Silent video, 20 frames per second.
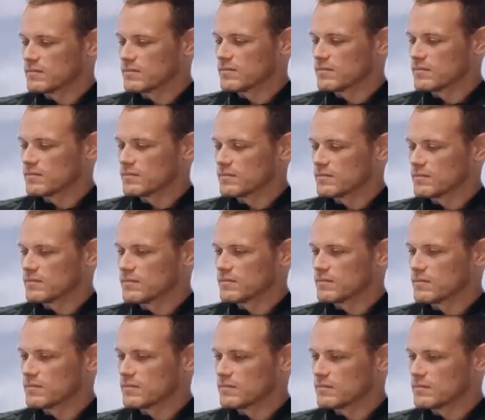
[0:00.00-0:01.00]

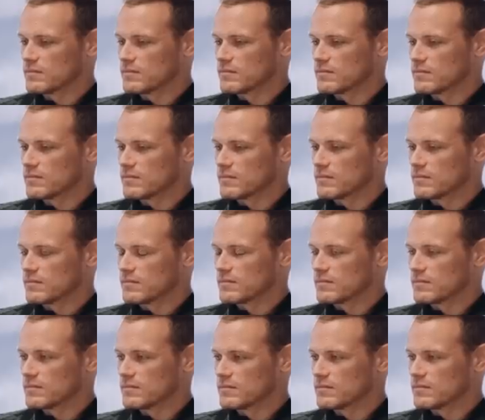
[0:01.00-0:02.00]

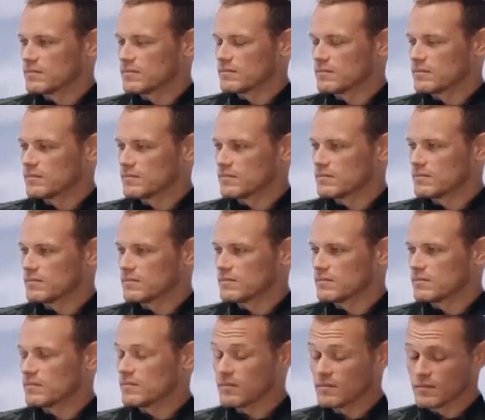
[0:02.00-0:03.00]

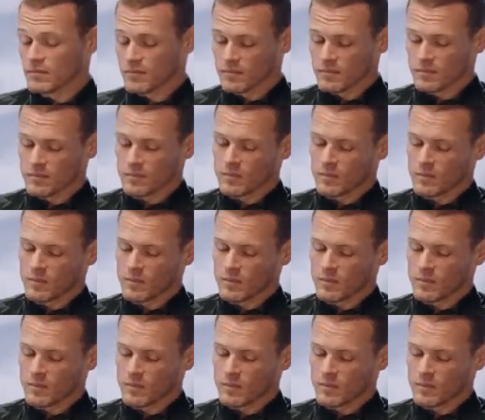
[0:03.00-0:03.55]
The person shown says nothing.